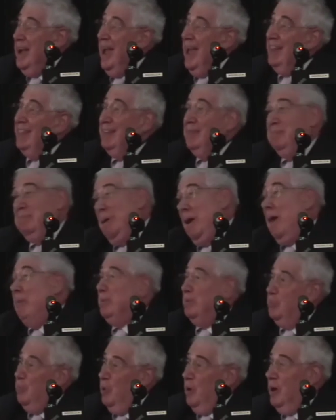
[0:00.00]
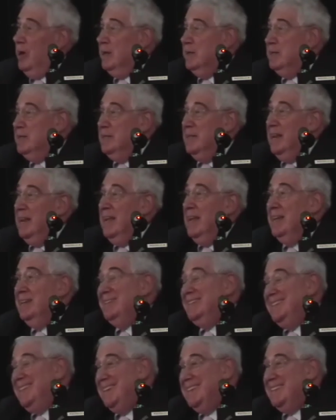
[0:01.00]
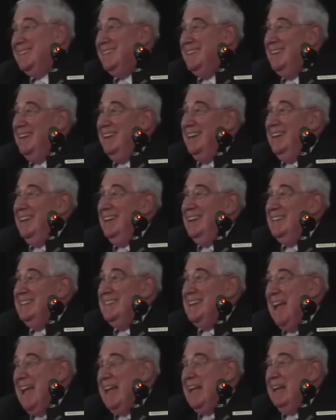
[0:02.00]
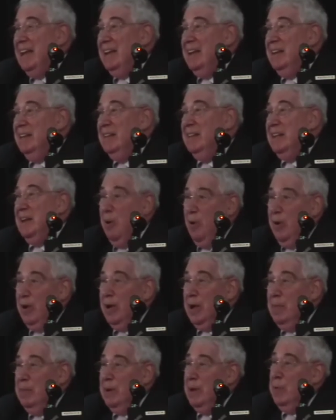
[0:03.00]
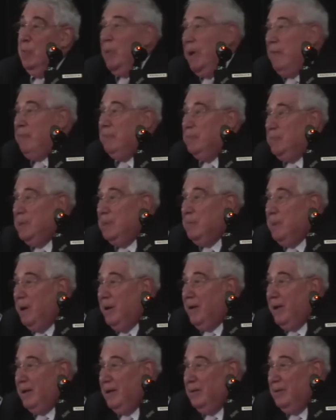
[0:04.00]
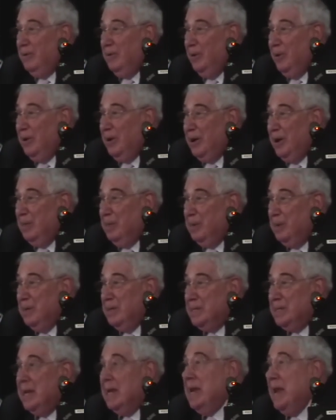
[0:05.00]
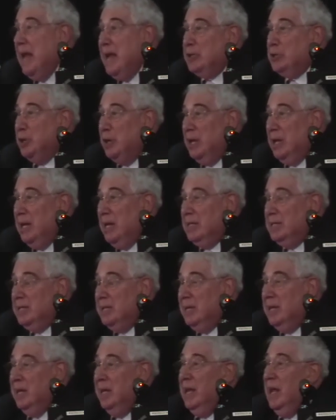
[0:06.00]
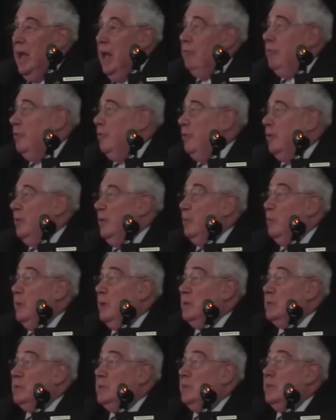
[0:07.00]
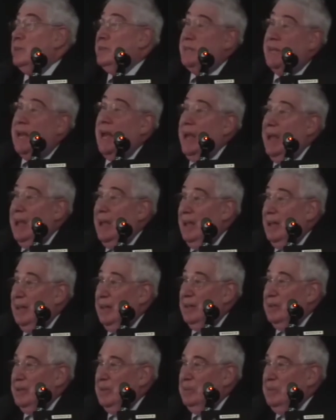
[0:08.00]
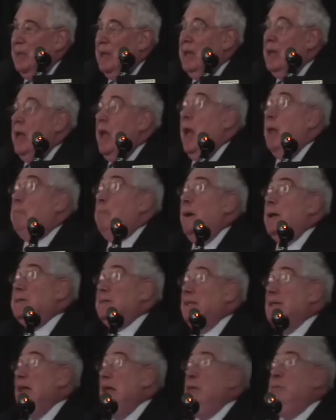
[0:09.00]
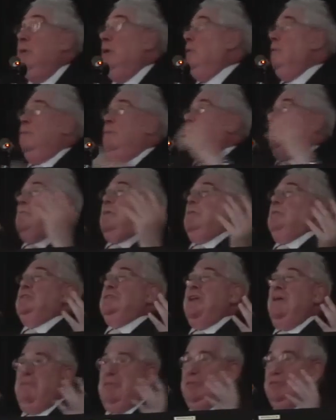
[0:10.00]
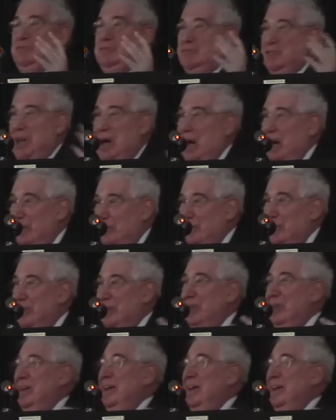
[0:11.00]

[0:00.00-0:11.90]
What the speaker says: And the problem was that he had just taken the oil company away from the American oil companies and nationalized it. And the theory was that the CIA killed him. And it was never solved.